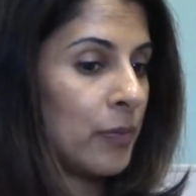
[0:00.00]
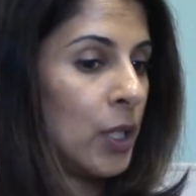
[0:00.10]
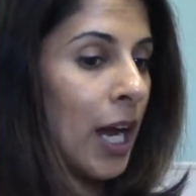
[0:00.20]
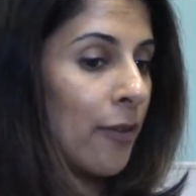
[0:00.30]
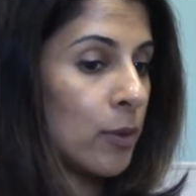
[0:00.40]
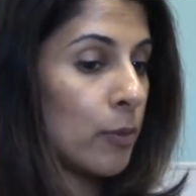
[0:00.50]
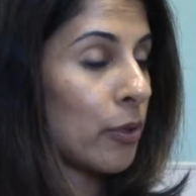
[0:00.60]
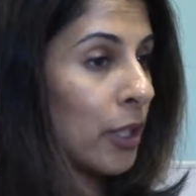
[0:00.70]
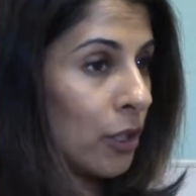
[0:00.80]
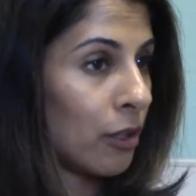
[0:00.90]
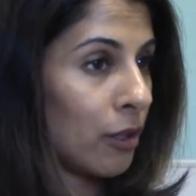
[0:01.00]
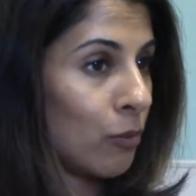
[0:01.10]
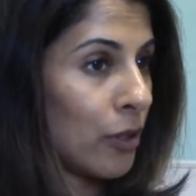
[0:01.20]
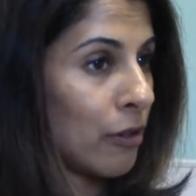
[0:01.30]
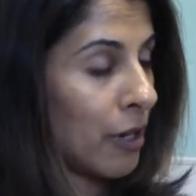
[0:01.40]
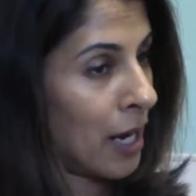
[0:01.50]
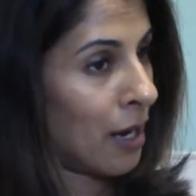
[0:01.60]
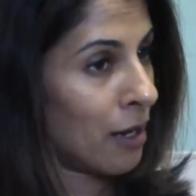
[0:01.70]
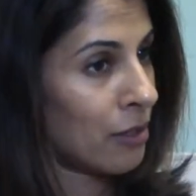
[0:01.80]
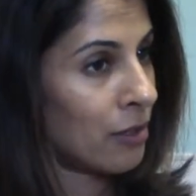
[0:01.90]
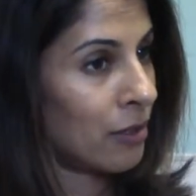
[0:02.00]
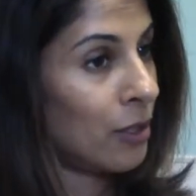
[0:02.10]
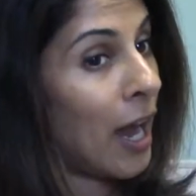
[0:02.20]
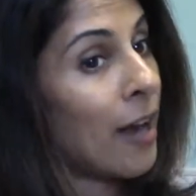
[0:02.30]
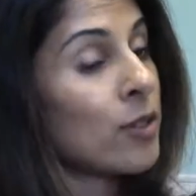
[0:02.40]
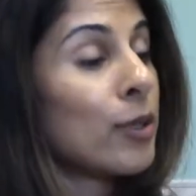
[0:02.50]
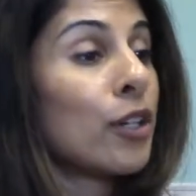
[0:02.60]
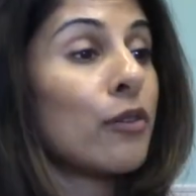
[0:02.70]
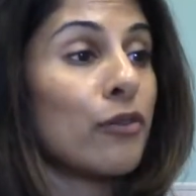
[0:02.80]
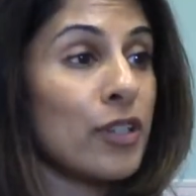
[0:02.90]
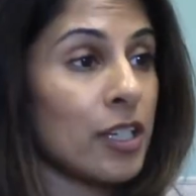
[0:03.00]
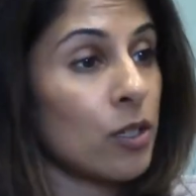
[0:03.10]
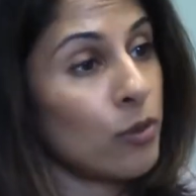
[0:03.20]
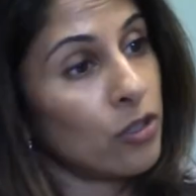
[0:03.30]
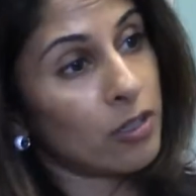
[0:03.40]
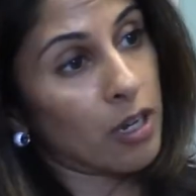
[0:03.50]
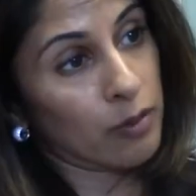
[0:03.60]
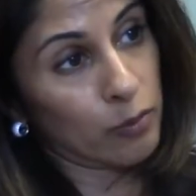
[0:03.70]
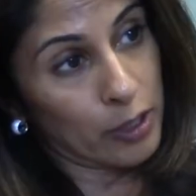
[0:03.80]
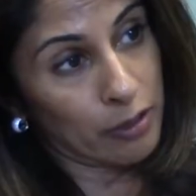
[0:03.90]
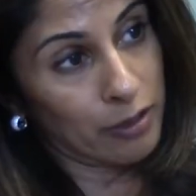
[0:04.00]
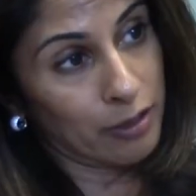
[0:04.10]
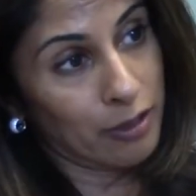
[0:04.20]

You have to be pretty good with your hands. You have to be good at physics, which is kind of weird.